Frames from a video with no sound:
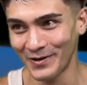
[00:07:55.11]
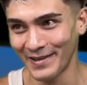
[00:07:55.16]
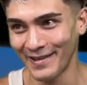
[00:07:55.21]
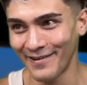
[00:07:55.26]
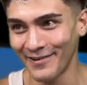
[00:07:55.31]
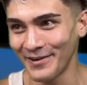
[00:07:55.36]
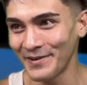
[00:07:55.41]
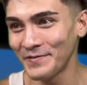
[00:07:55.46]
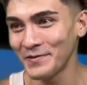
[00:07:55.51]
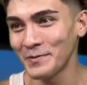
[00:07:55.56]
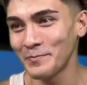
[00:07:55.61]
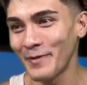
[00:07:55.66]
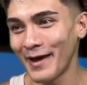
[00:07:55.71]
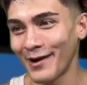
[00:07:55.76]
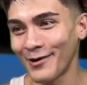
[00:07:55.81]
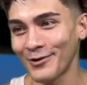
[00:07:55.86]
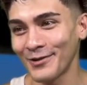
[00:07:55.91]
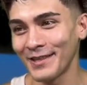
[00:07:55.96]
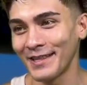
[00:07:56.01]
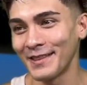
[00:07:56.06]
They're even
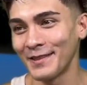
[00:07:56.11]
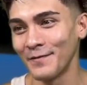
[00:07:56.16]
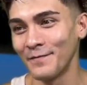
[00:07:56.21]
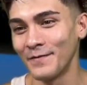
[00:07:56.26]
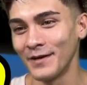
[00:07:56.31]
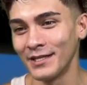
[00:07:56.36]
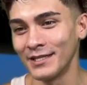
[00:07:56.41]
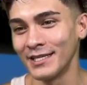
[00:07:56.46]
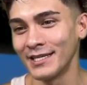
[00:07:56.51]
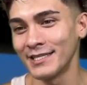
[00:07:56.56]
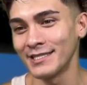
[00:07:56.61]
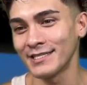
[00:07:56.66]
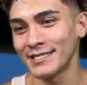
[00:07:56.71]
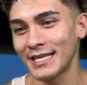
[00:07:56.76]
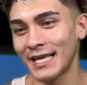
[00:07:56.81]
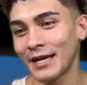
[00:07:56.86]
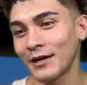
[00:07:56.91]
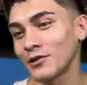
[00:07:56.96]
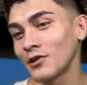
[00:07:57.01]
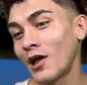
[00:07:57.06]
better than the villains
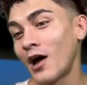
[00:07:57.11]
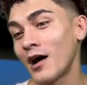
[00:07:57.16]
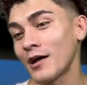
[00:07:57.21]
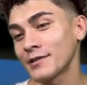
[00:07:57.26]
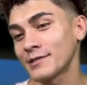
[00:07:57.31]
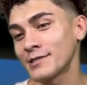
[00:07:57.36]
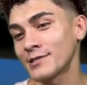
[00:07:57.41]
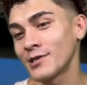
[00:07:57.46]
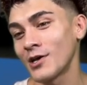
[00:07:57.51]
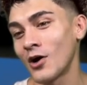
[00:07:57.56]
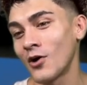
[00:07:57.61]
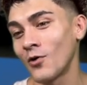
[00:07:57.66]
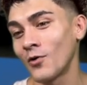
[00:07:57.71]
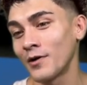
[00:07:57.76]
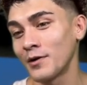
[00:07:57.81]
like Lotso